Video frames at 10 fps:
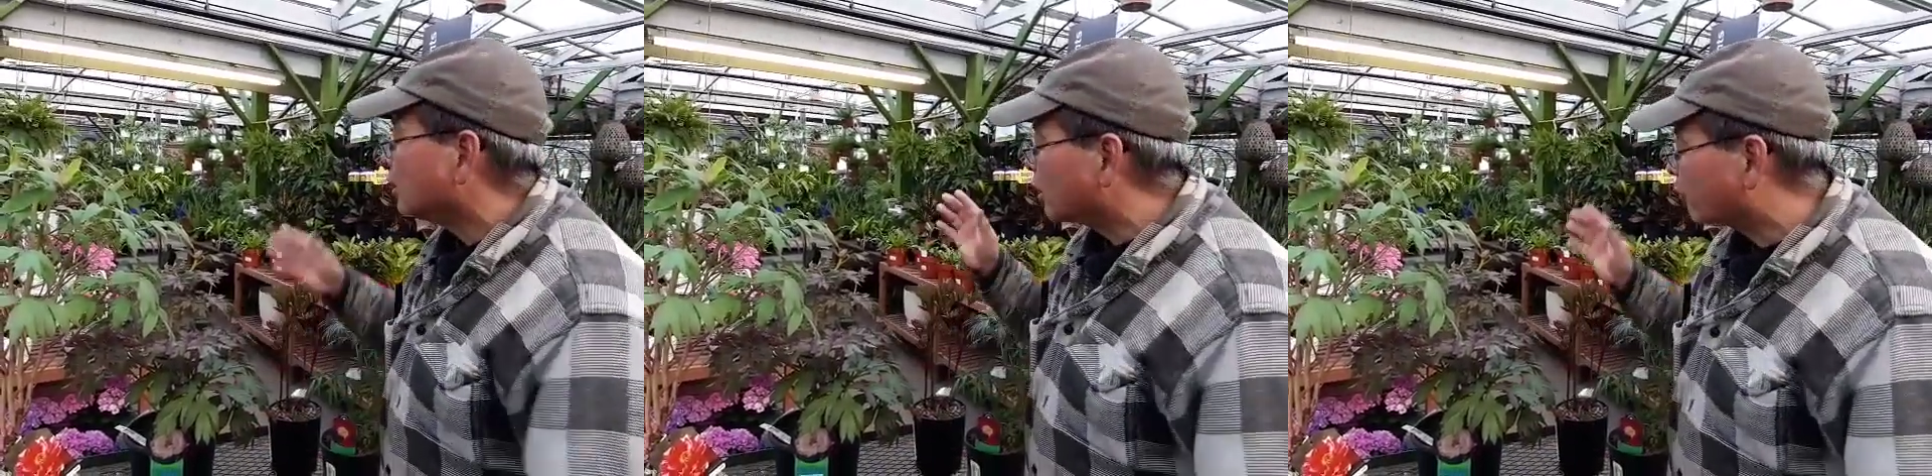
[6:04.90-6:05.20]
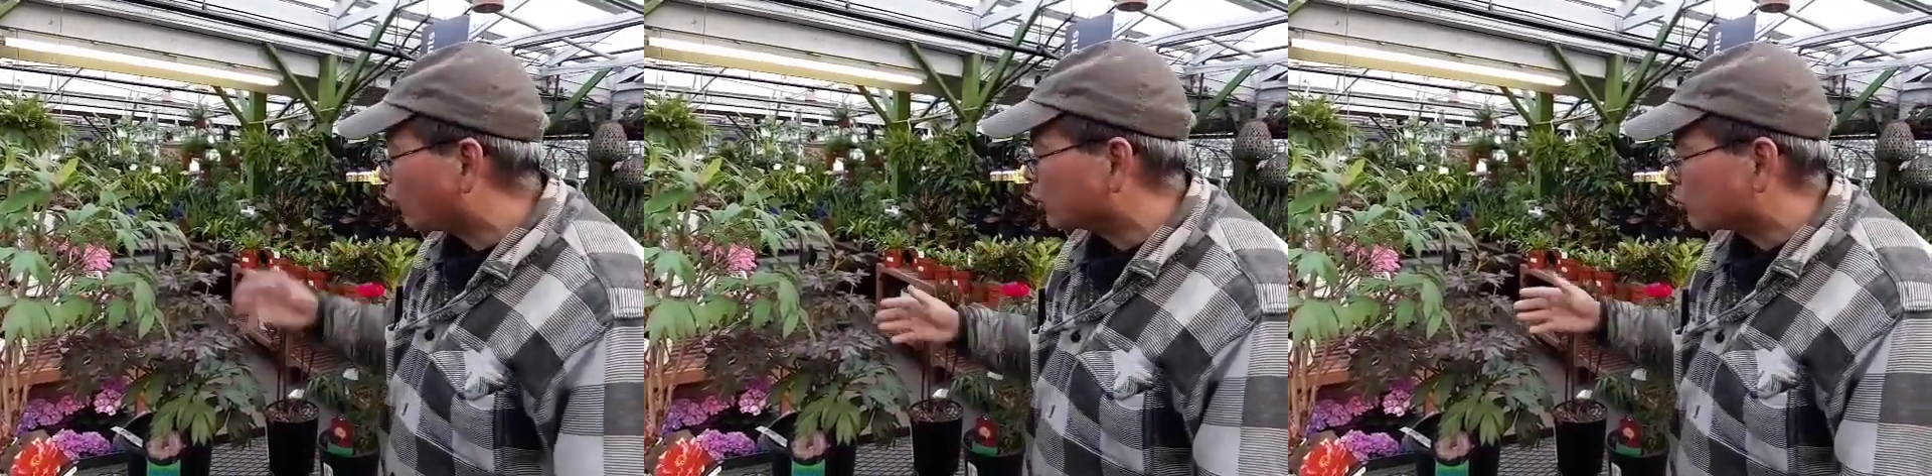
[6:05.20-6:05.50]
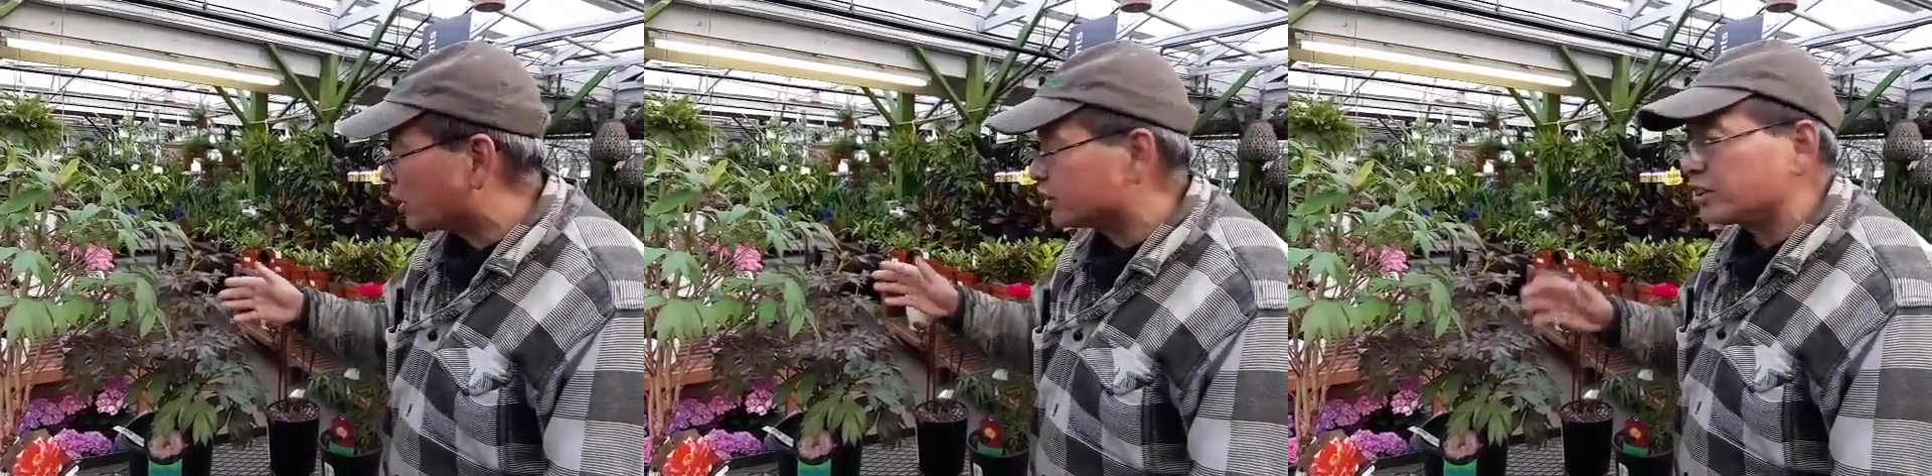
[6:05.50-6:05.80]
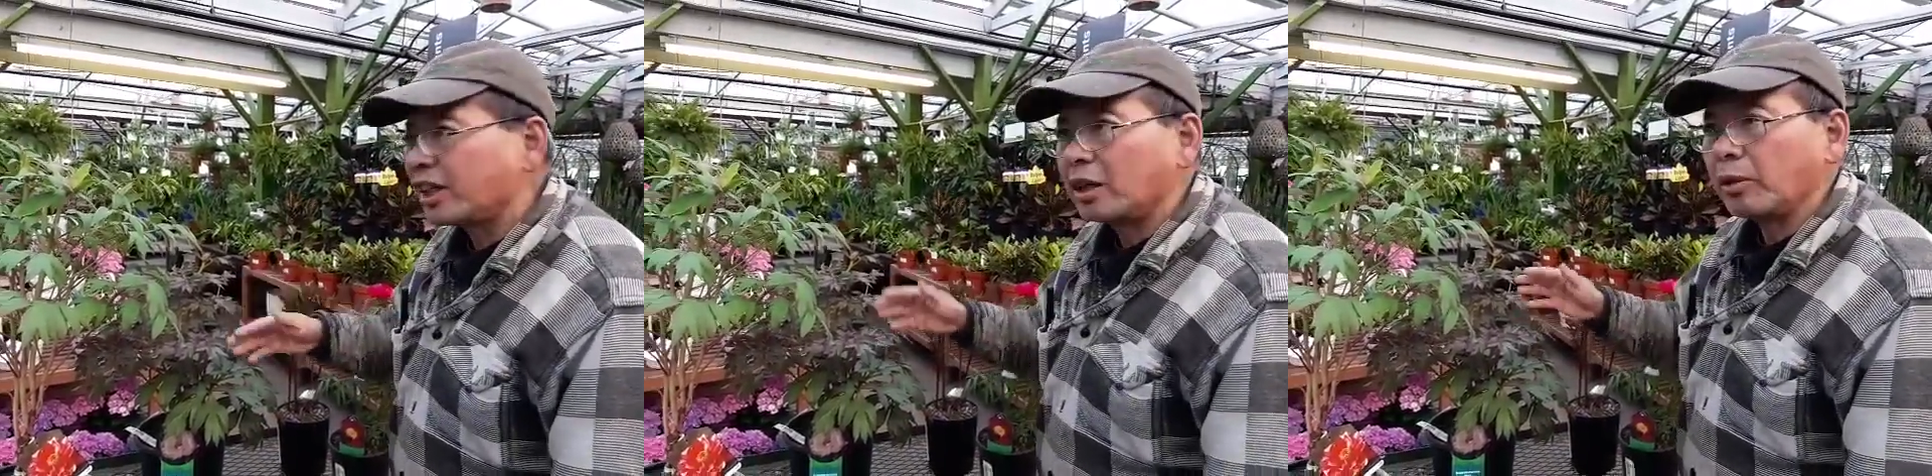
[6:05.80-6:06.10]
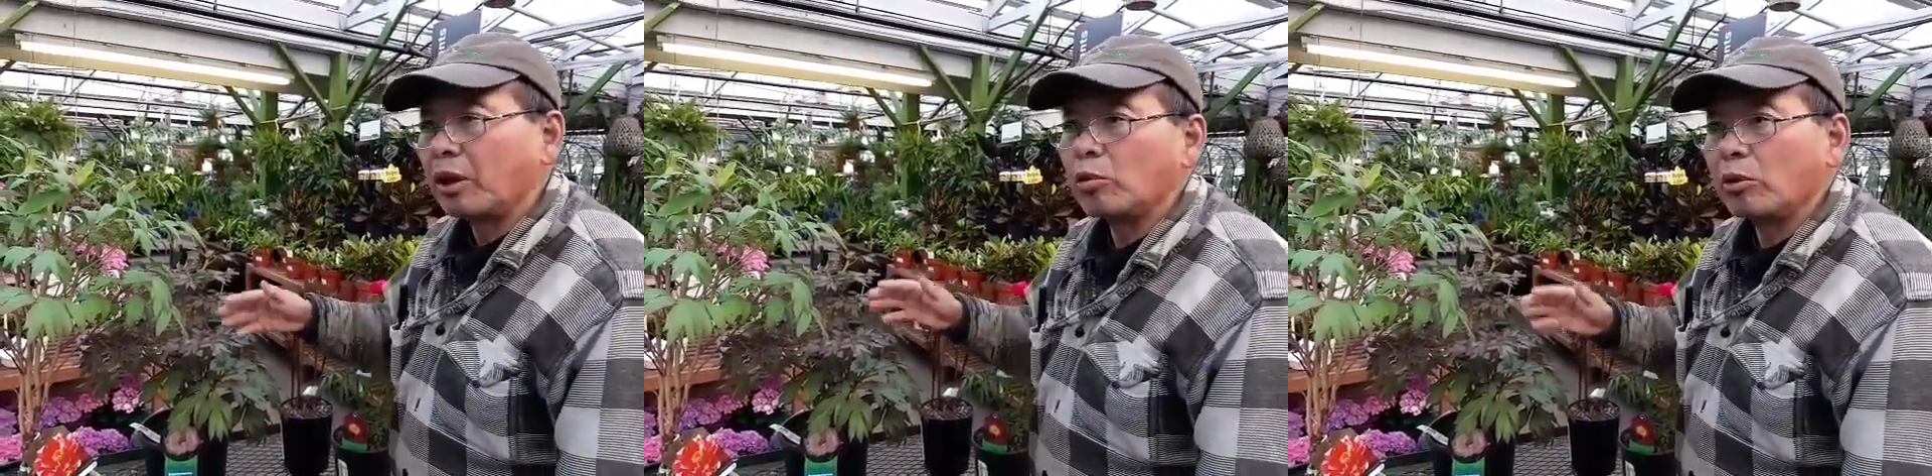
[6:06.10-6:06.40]
The foliage will actually stand up a
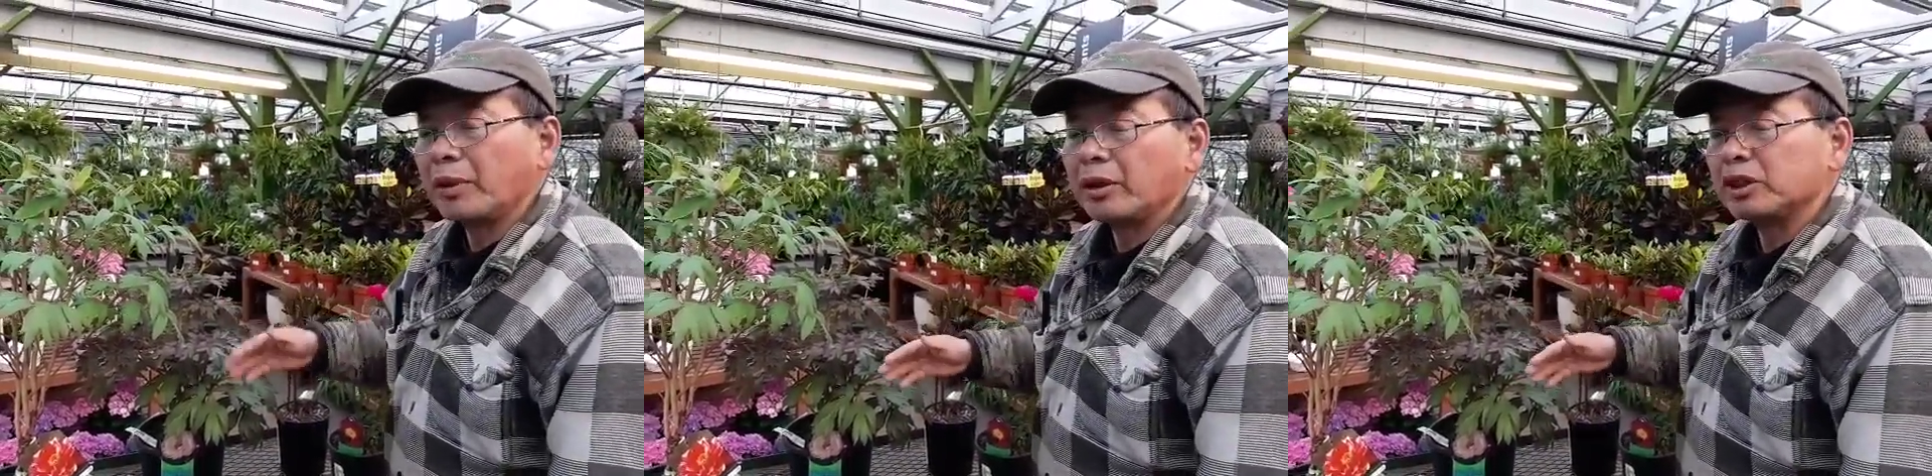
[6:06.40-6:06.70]
lot more better,